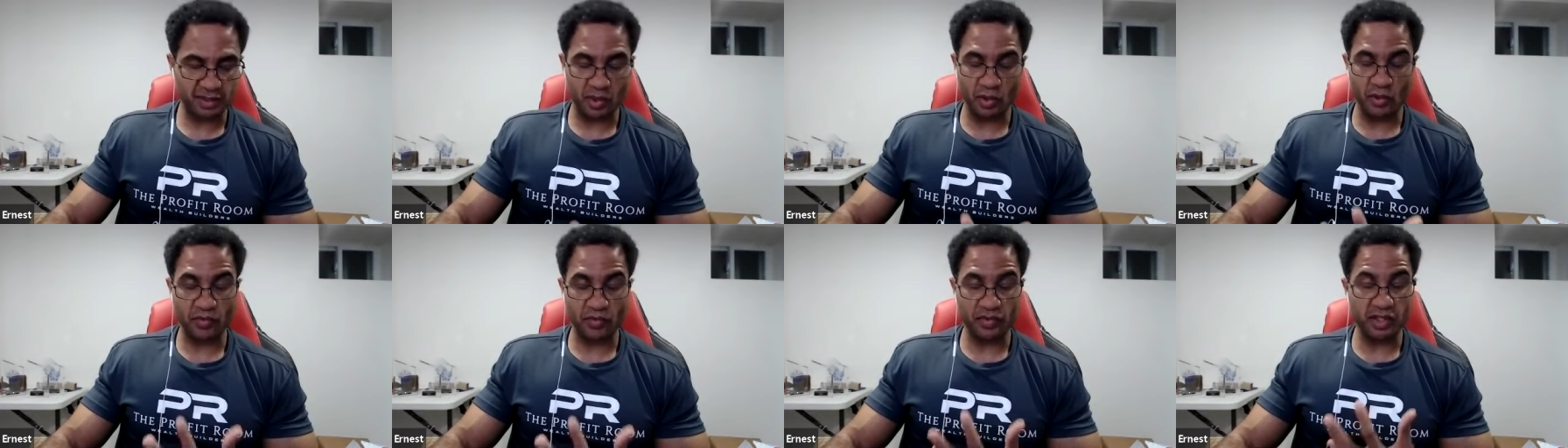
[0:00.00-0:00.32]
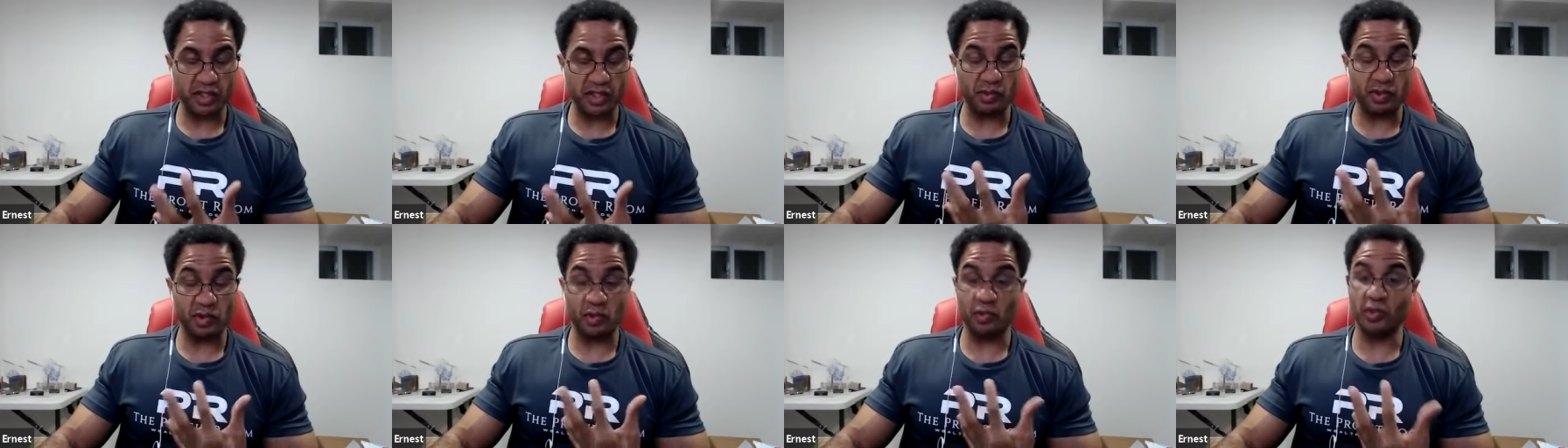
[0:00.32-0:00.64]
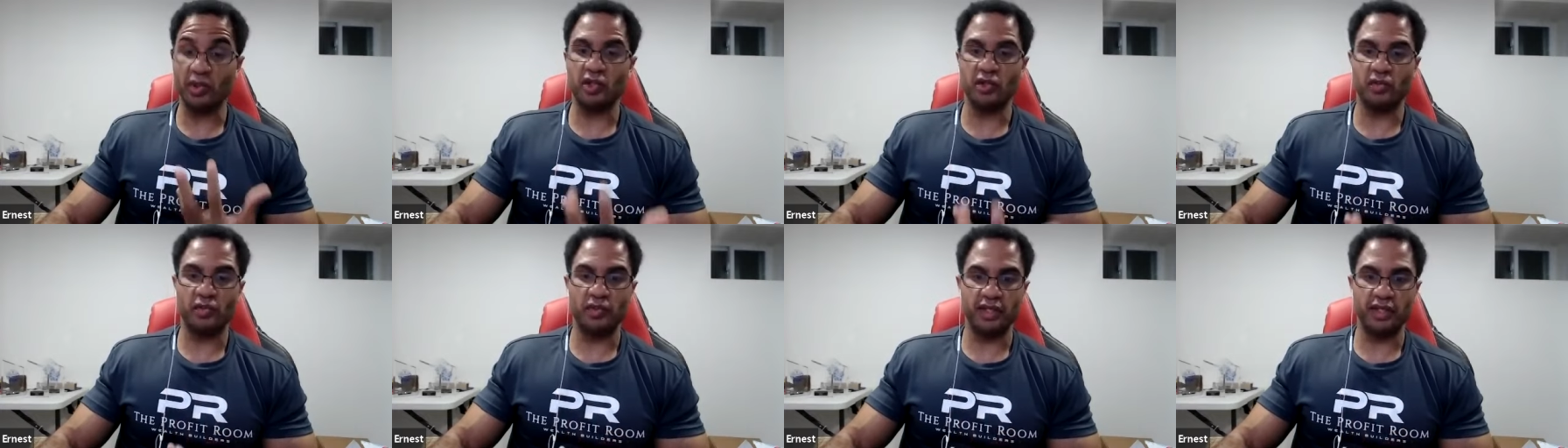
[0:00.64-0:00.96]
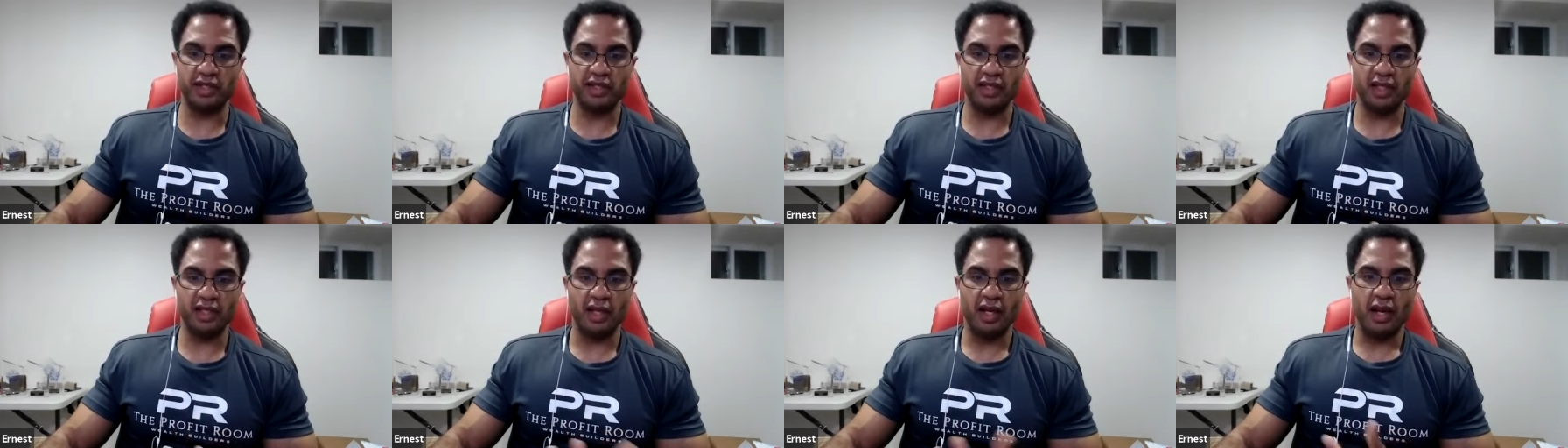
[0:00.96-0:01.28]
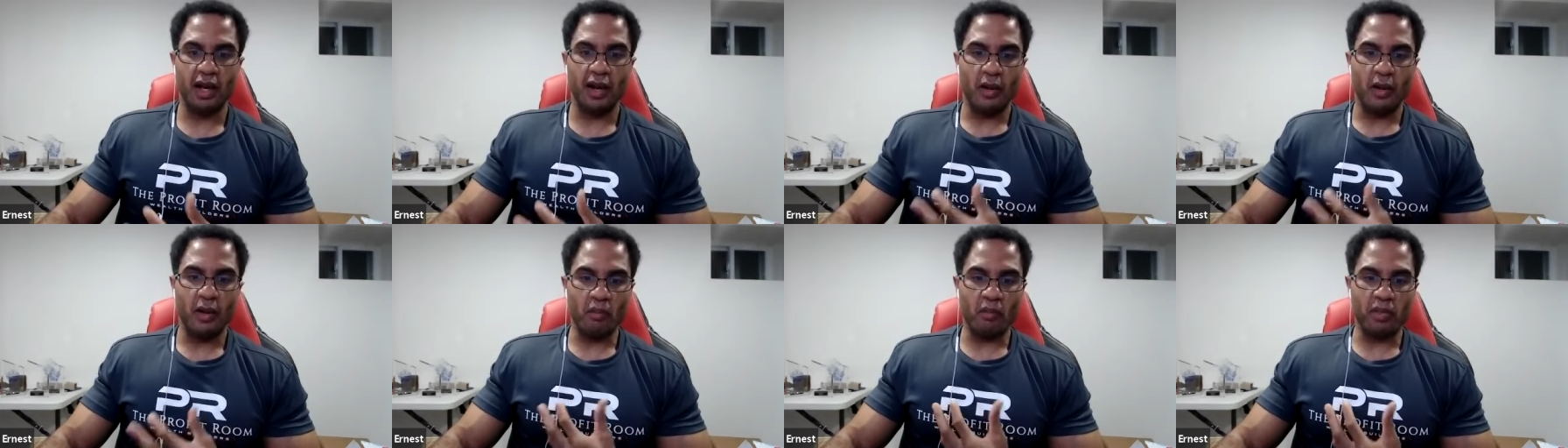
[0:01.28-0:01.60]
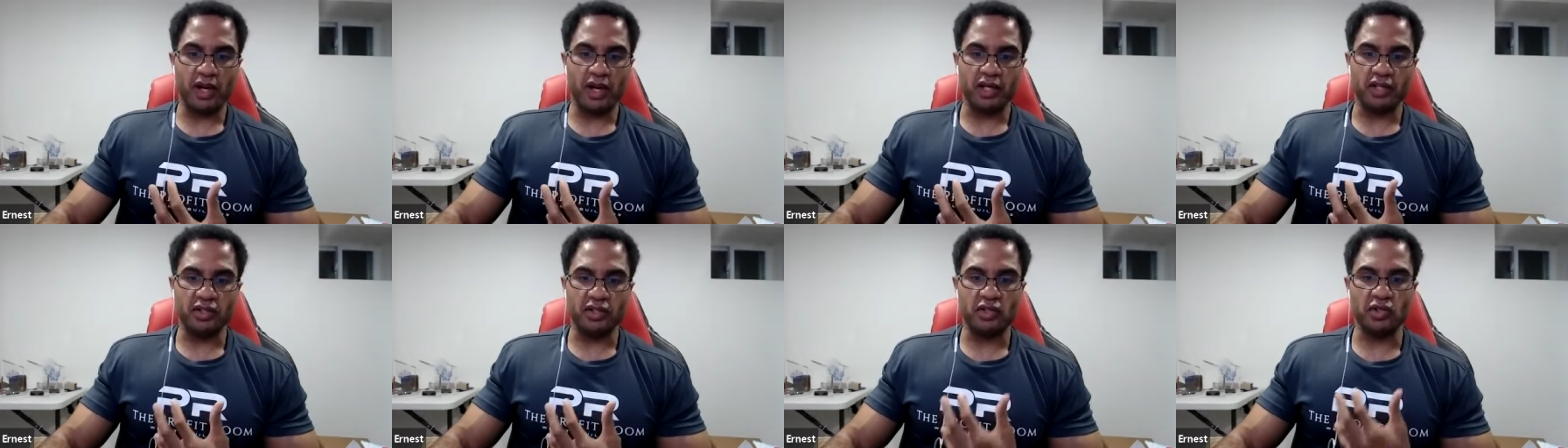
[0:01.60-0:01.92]
Hopefully we will be,
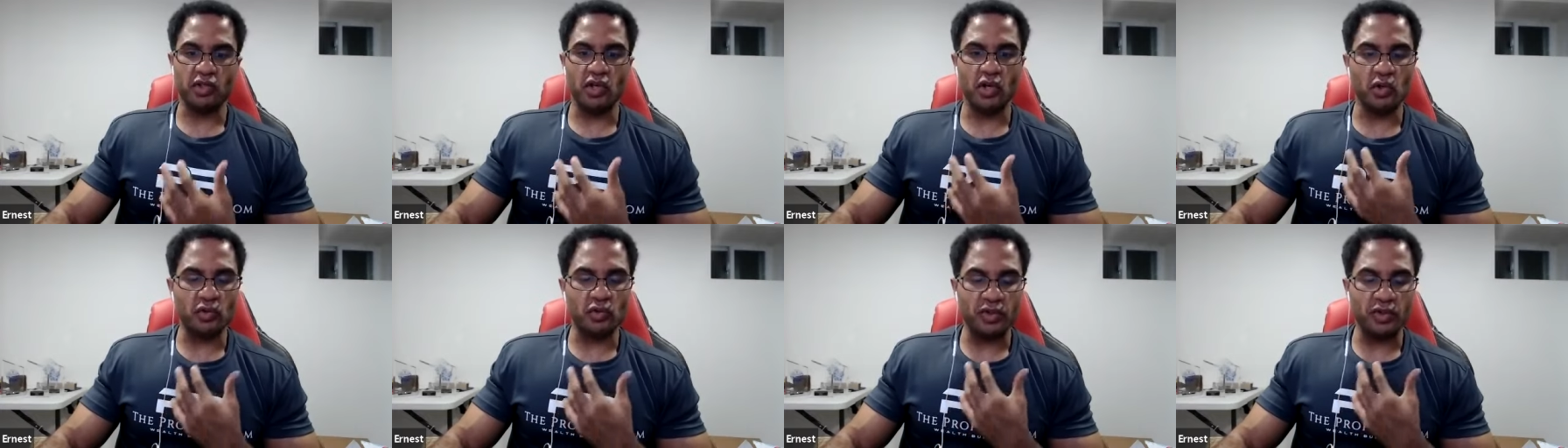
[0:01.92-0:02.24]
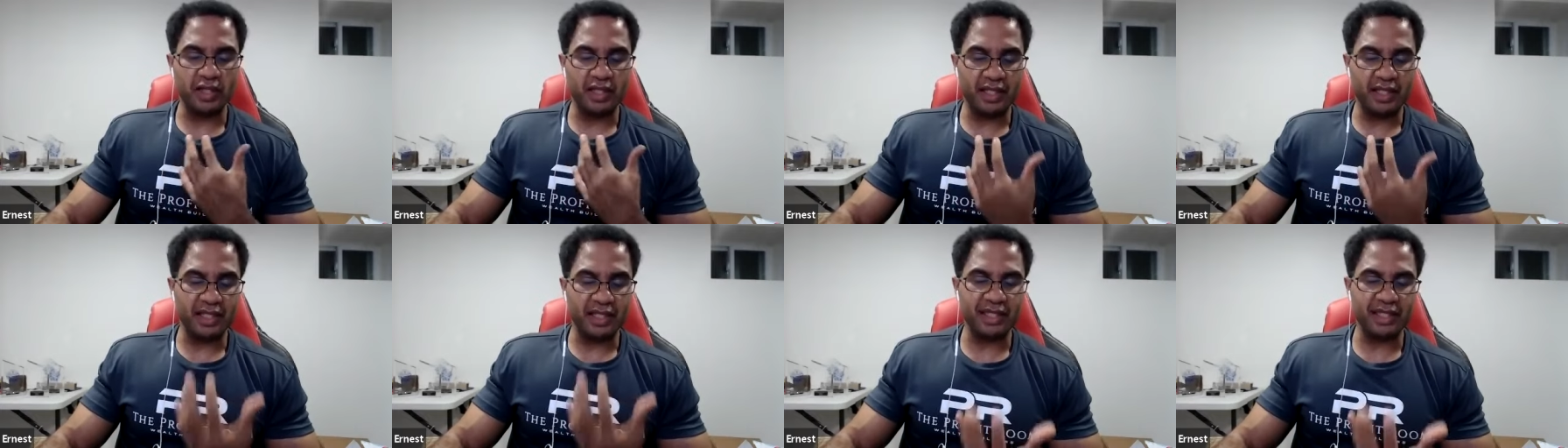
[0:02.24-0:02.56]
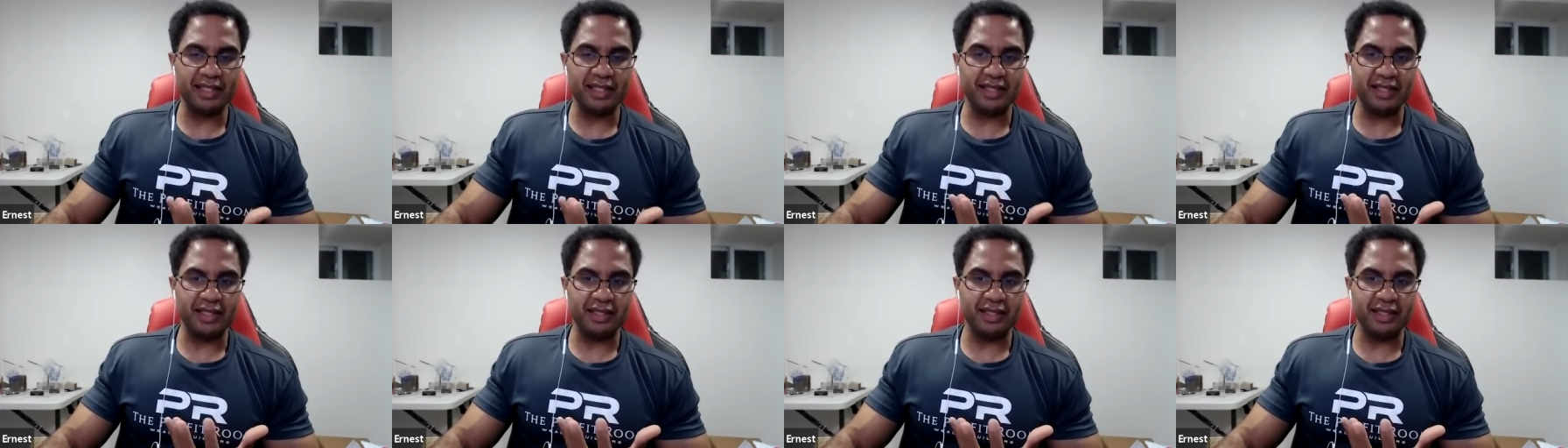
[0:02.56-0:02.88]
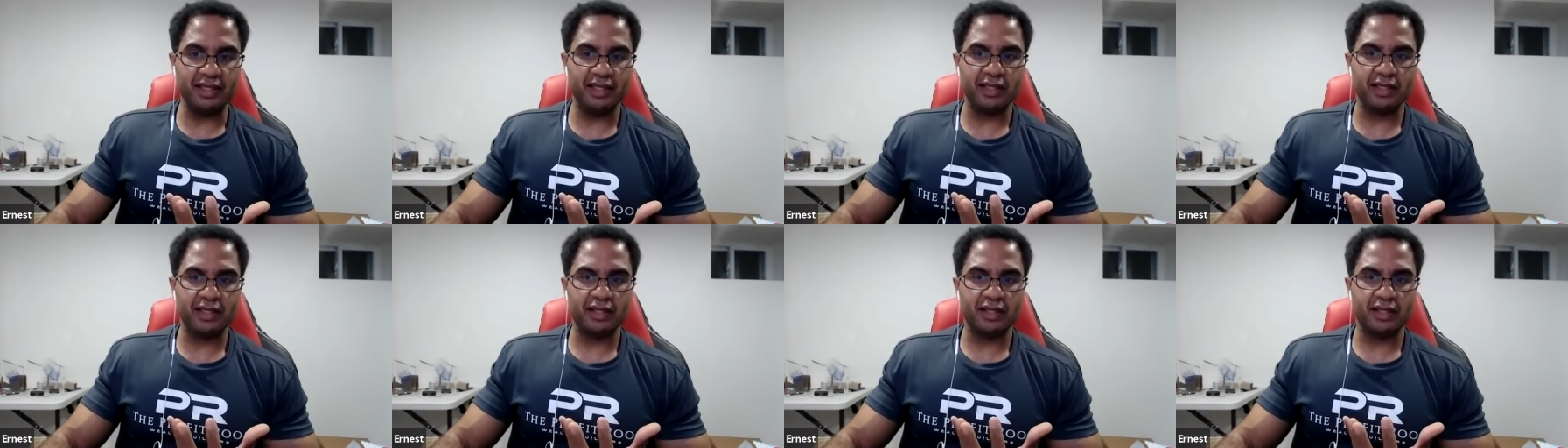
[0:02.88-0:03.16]
but you don't need